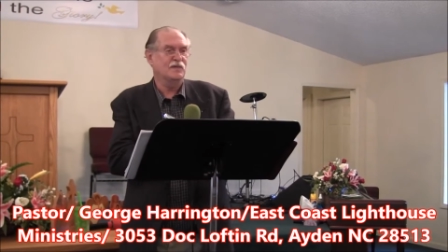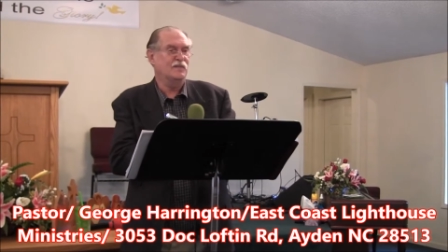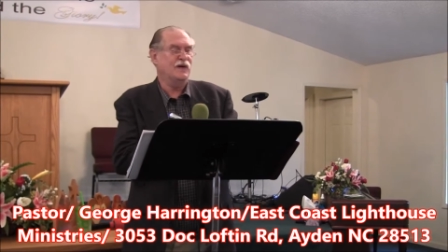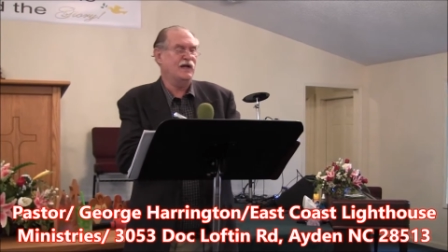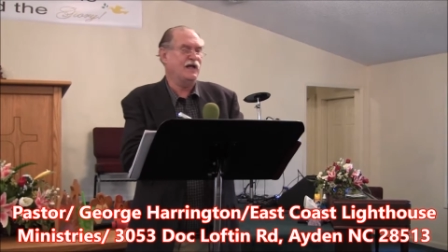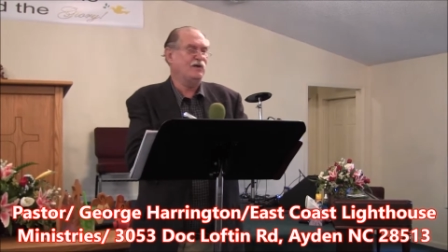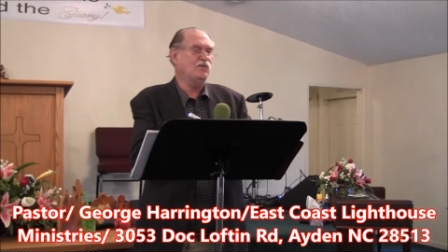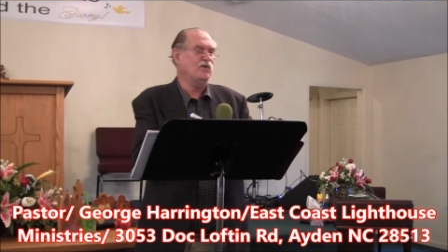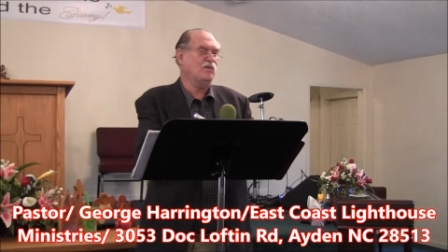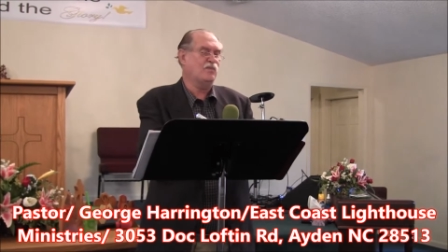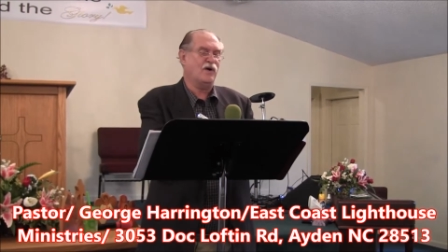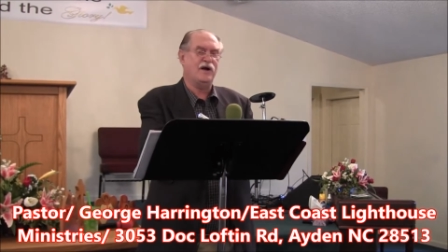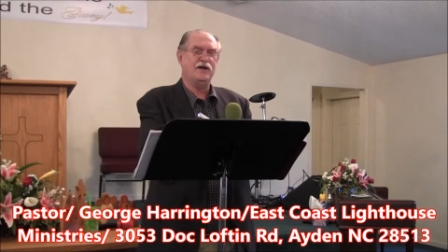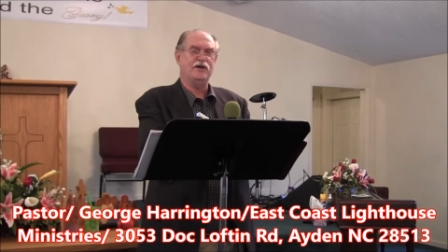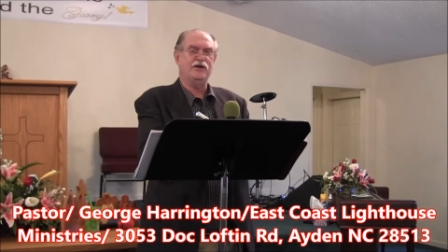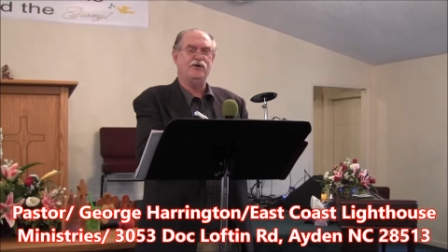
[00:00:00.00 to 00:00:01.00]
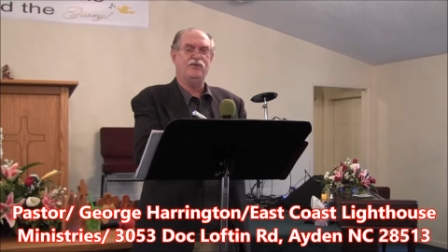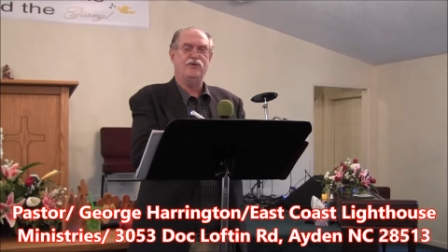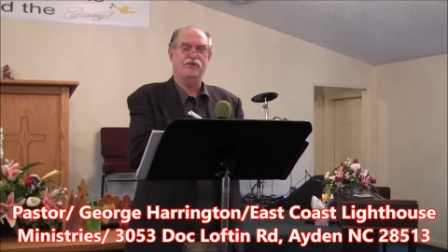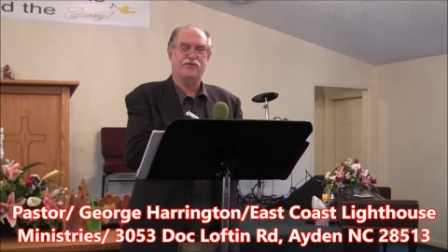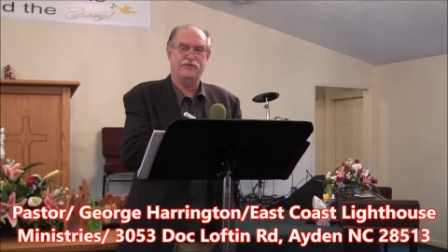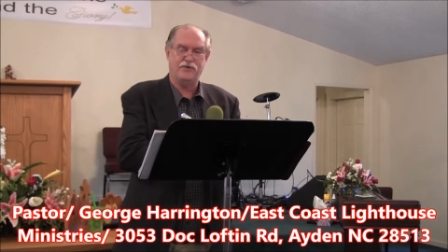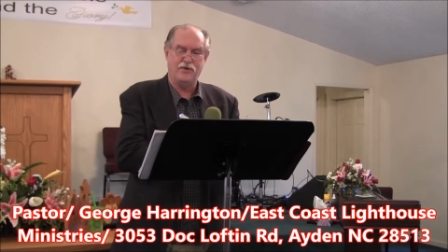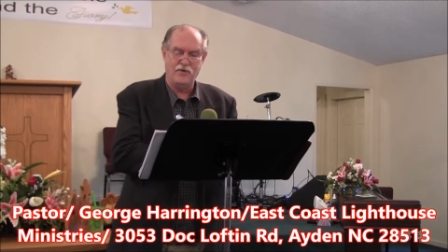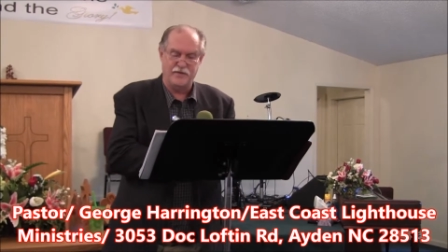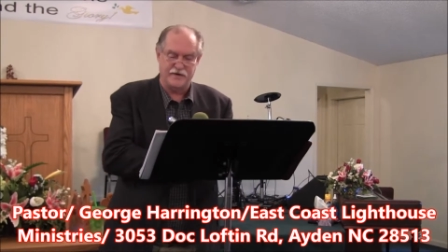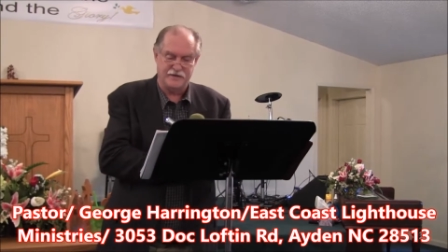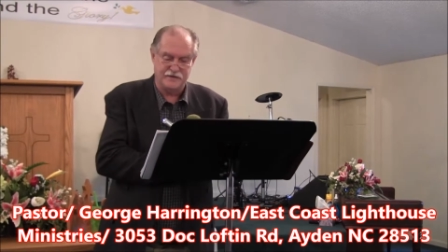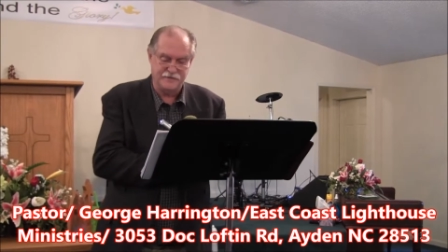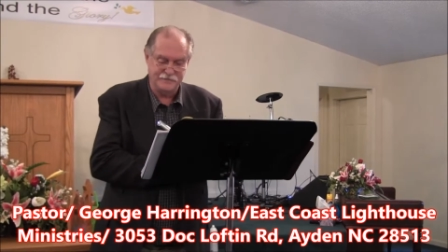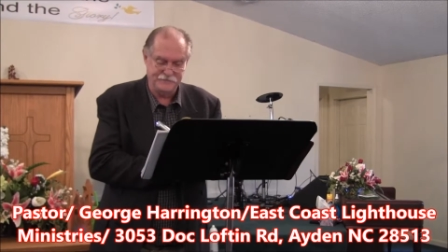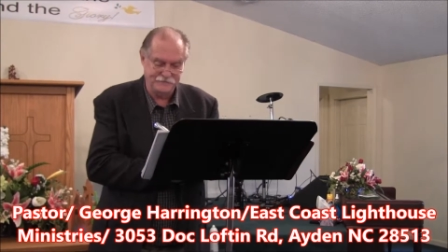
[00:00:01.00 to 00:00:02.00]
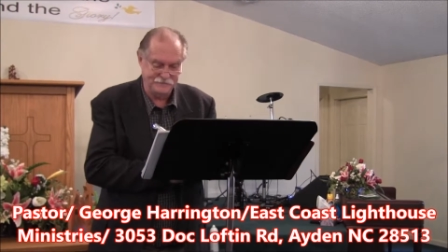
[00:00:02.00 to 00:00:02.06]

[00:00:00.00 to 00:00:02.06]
but He will bring you through it.